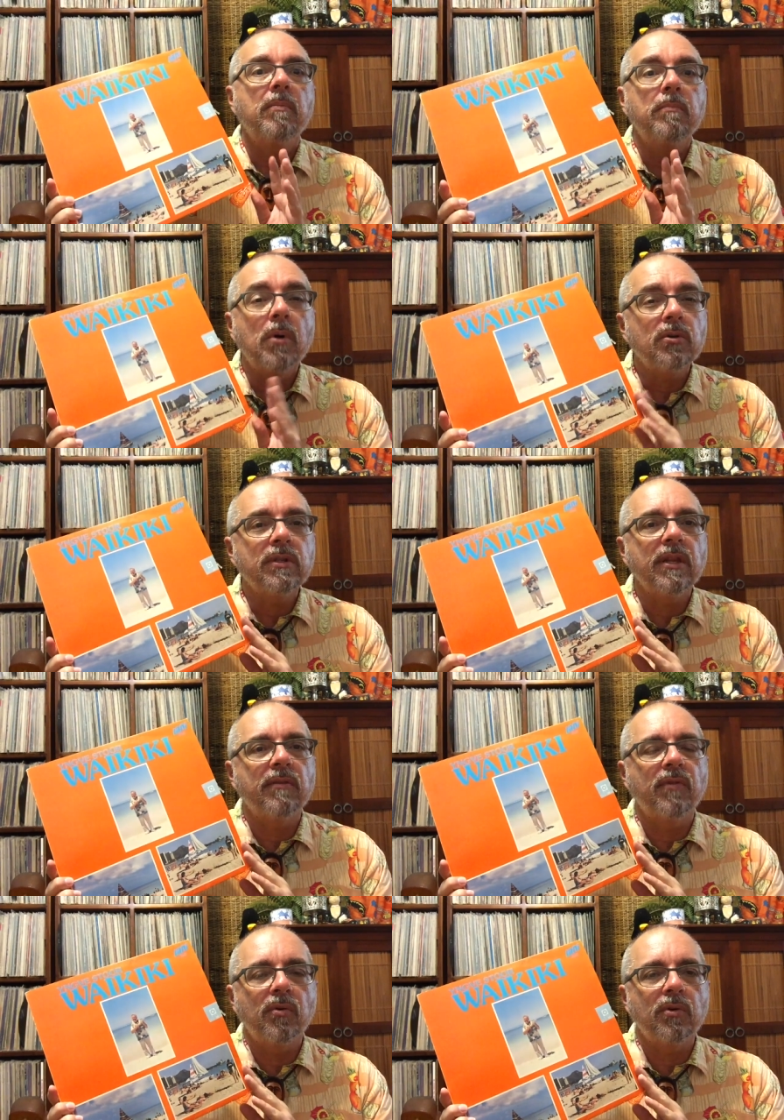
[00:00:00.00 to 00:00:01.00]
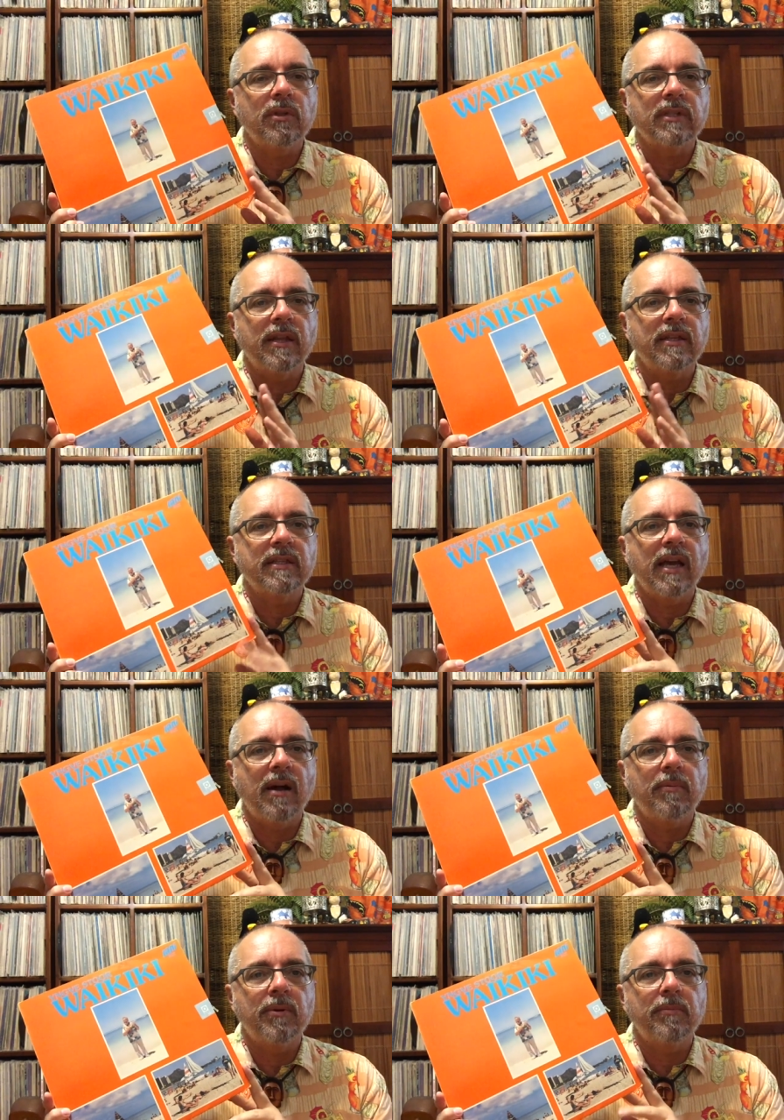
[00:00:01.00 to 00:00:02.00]
most of the vocals on this
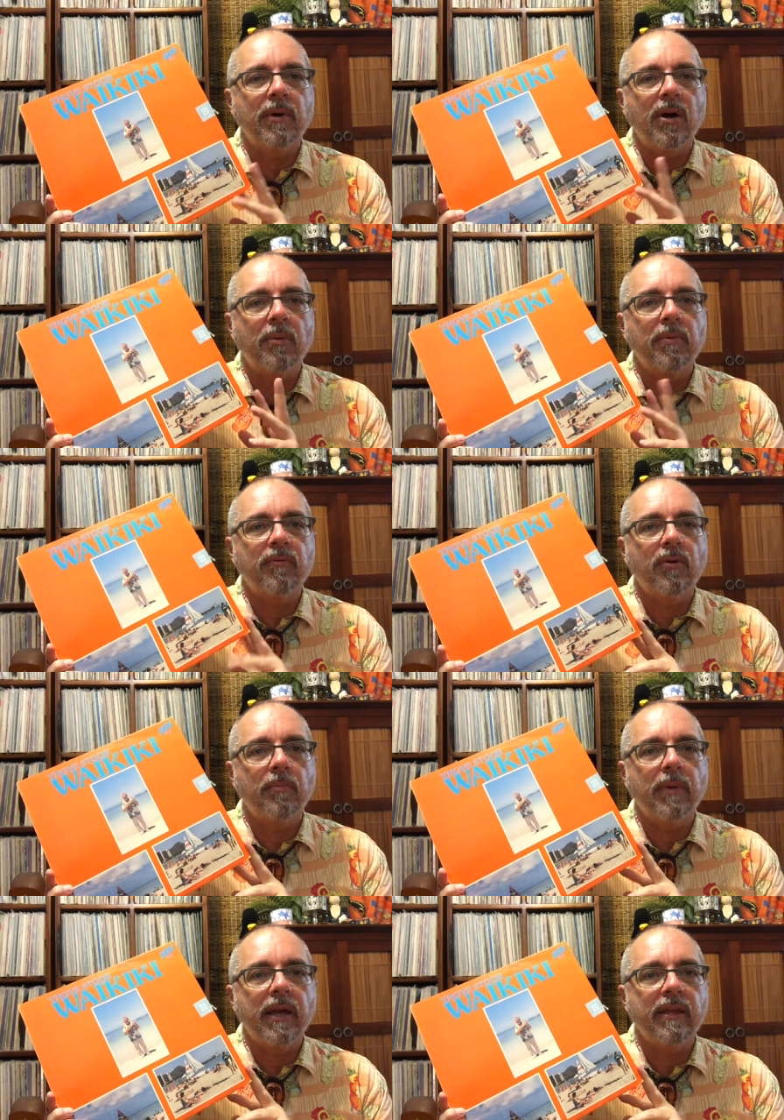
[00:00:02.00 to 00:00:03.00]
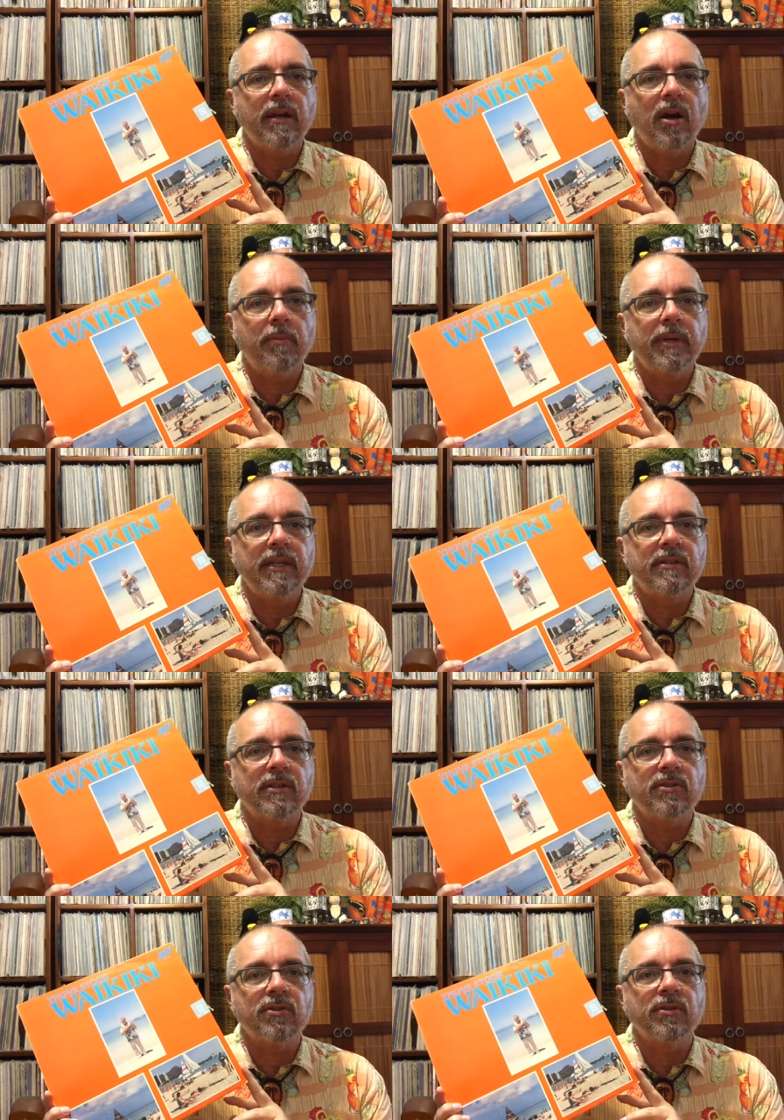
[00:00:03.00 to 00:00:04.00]
album are performed by the Harmony
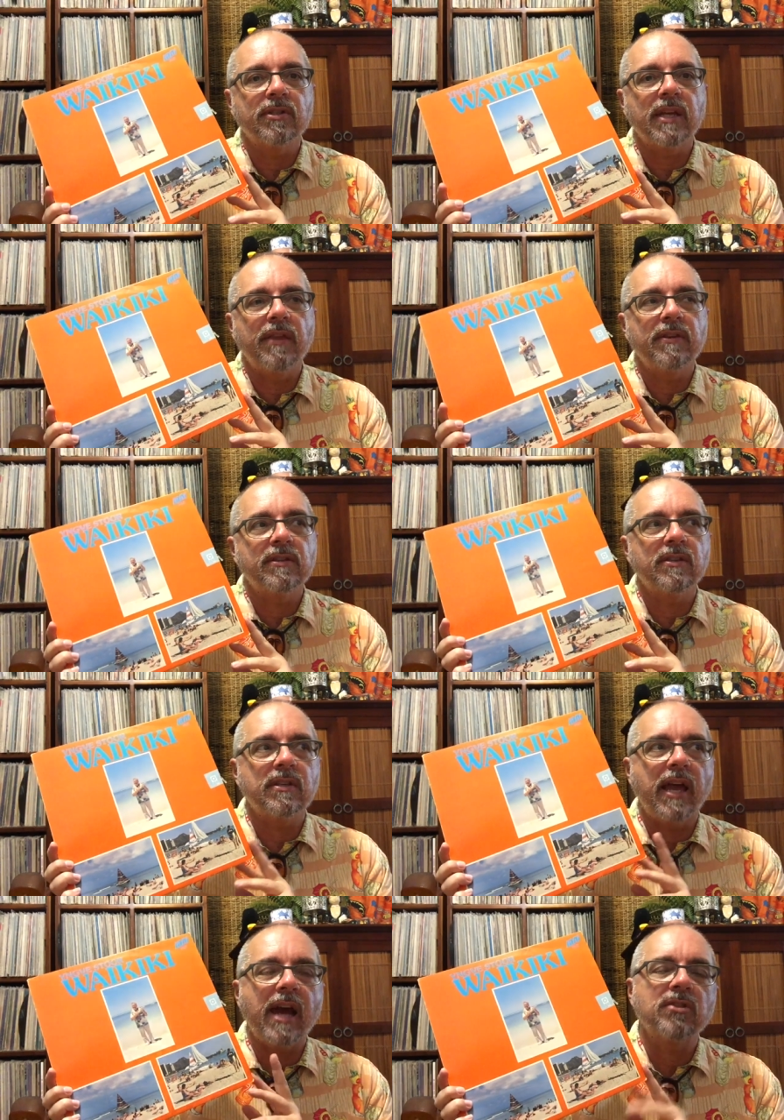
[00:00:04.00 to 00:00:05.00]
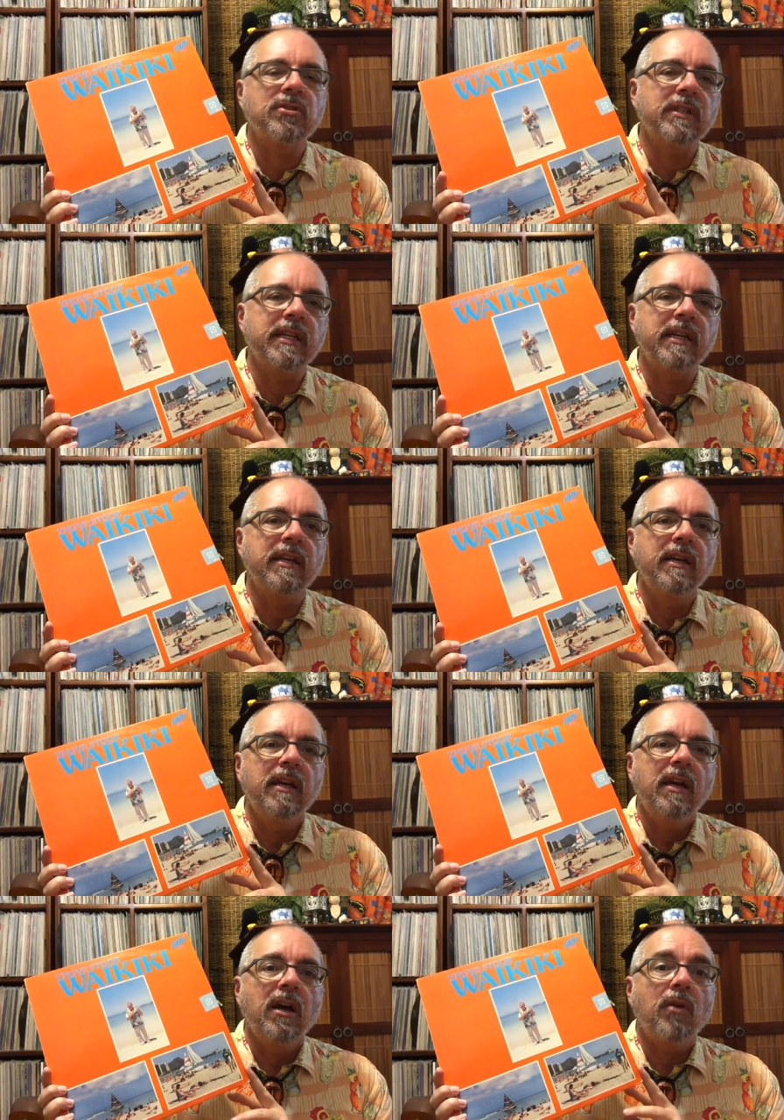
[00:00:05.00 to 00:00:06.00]
Sisters, and this is actually
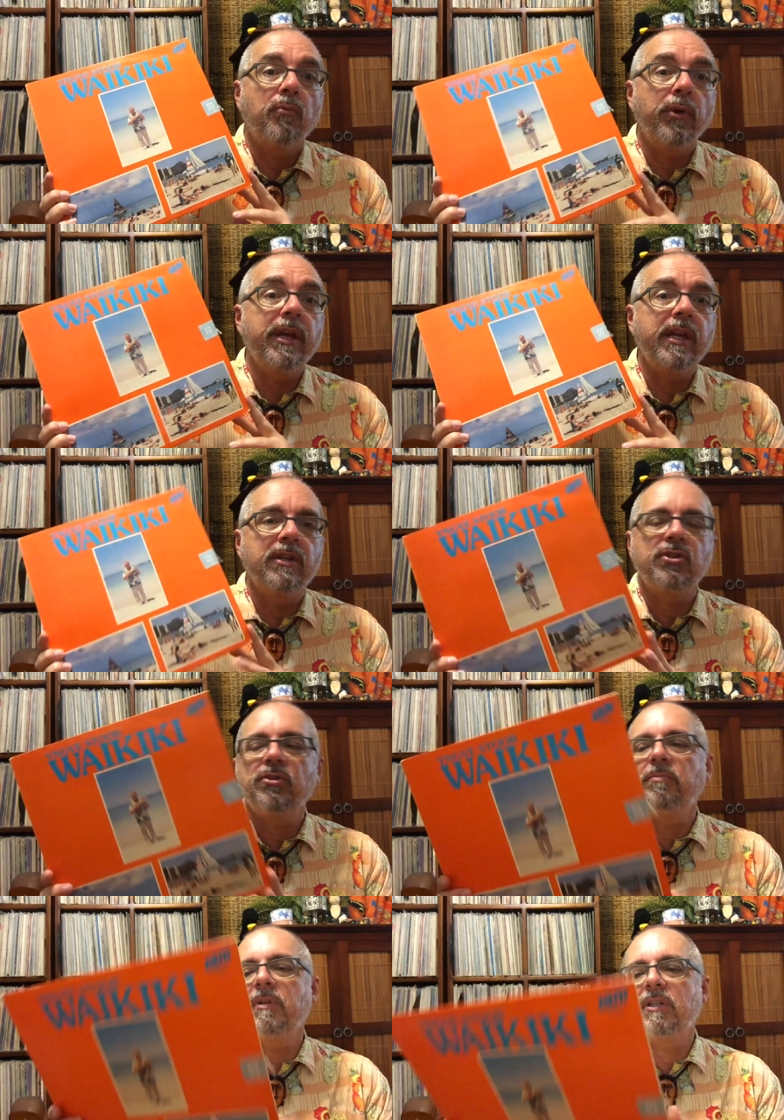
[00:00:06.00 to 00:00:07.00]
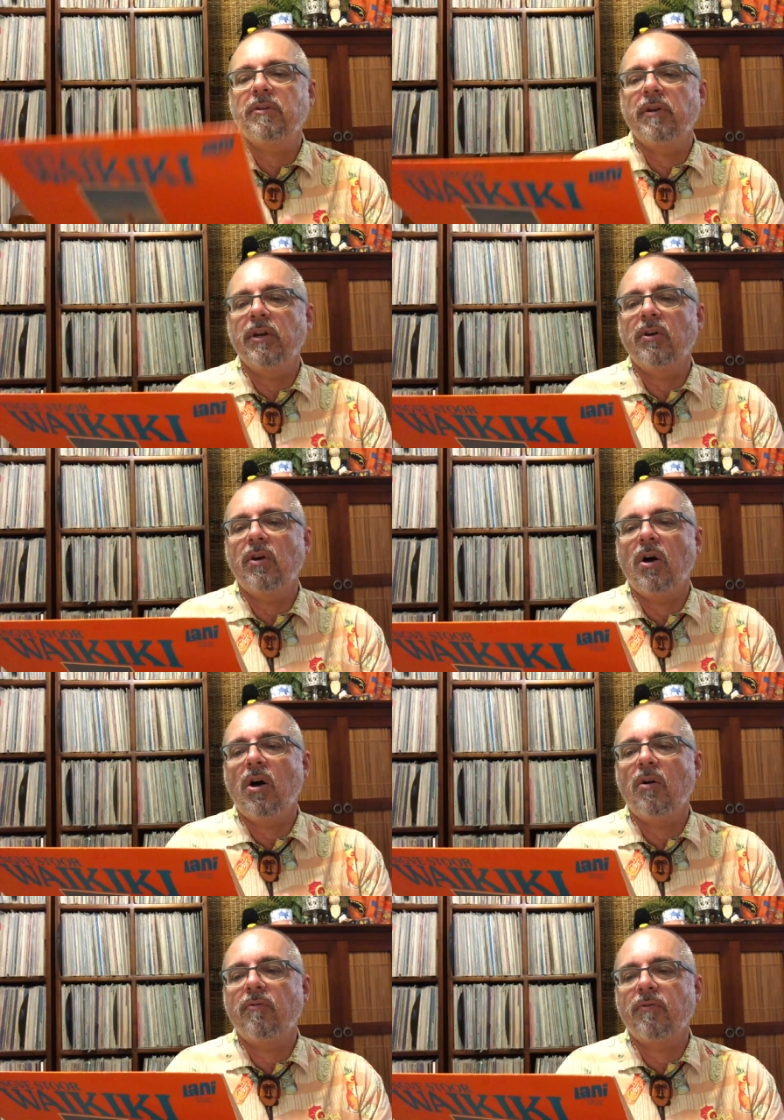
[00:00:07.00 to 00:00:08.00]
reissued material
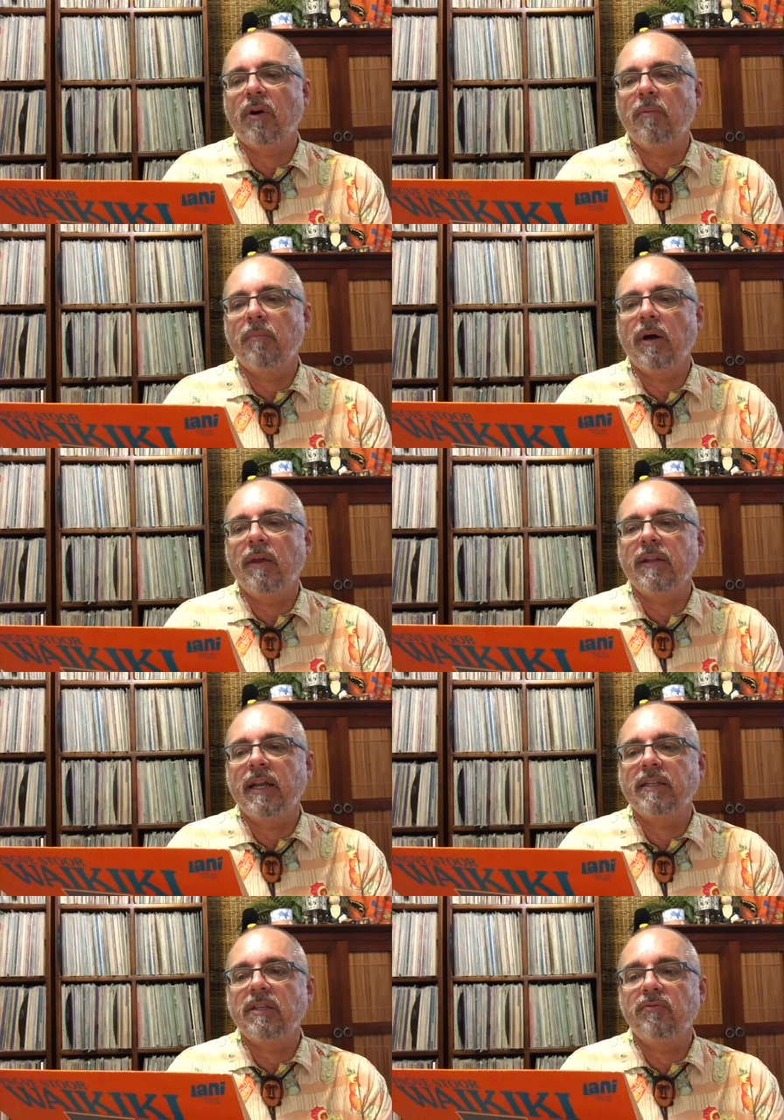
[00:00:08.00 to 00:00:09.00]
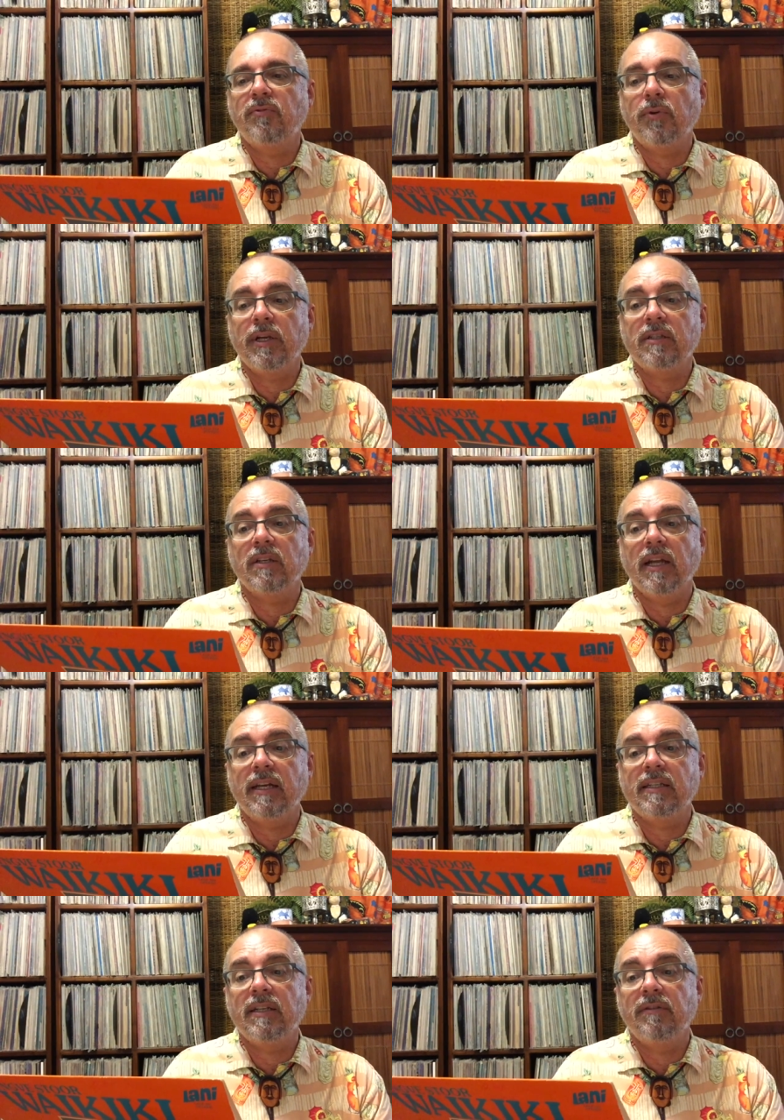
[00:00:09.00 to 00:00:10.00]
all from uh, the 1940s and
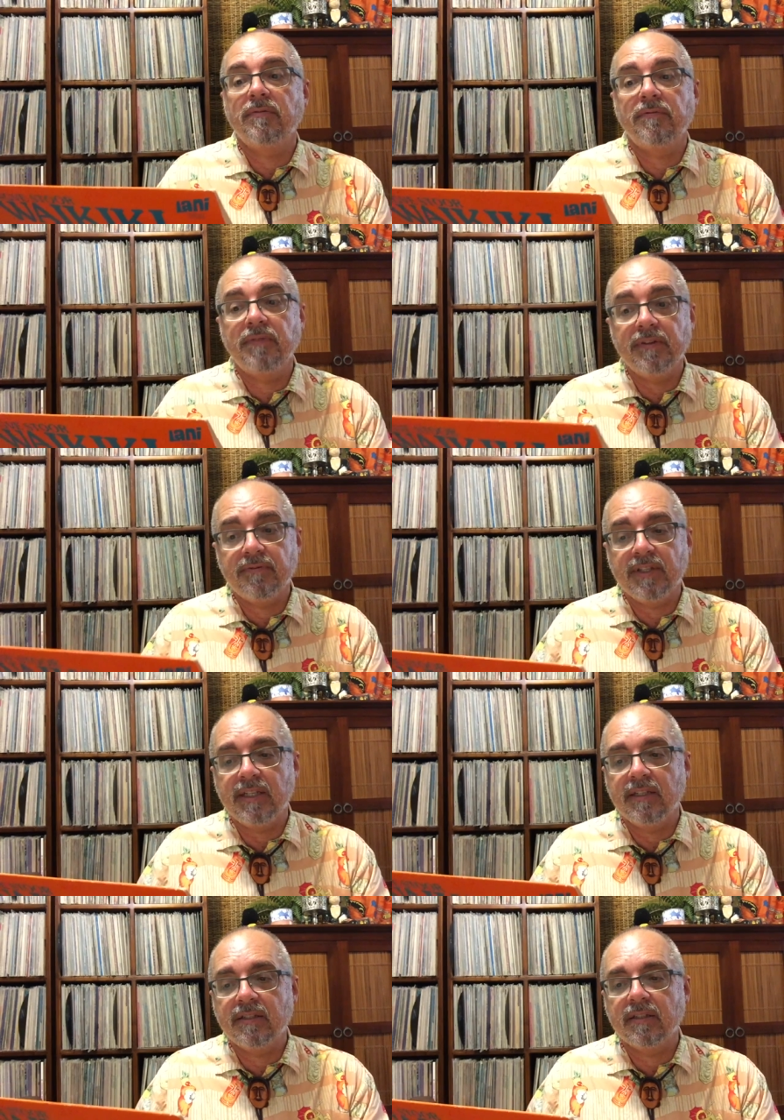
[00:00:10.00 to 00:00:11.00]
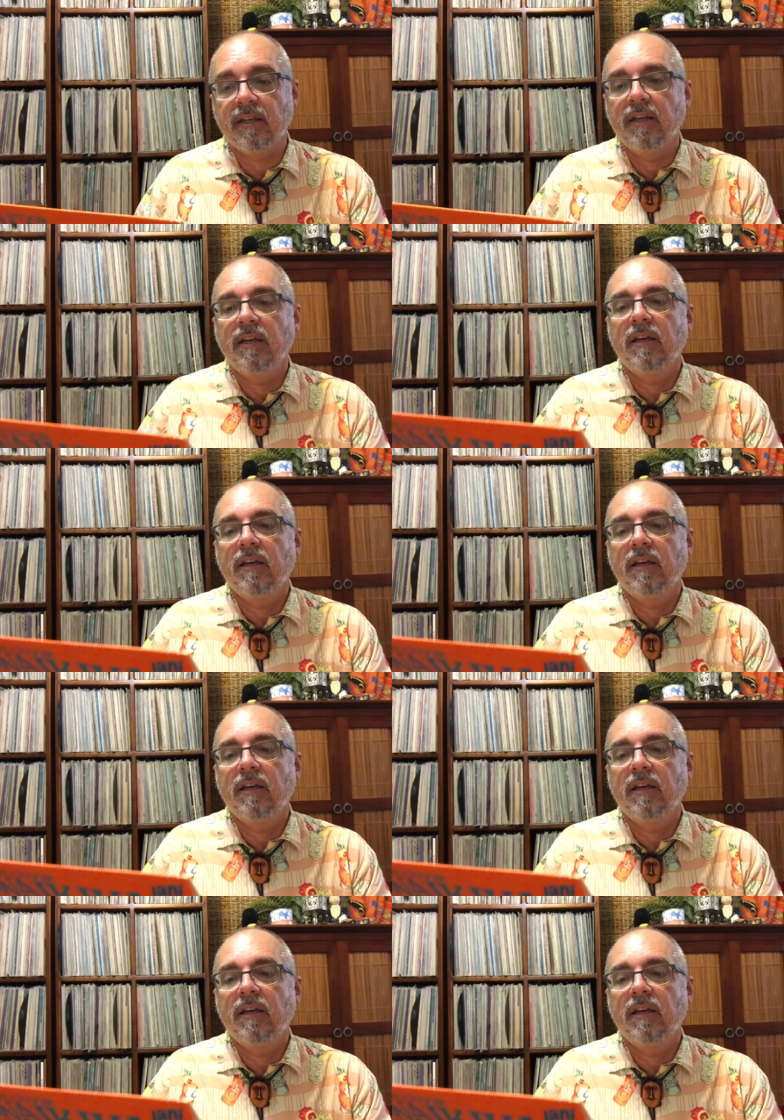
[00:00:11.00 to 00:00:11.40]
1950s.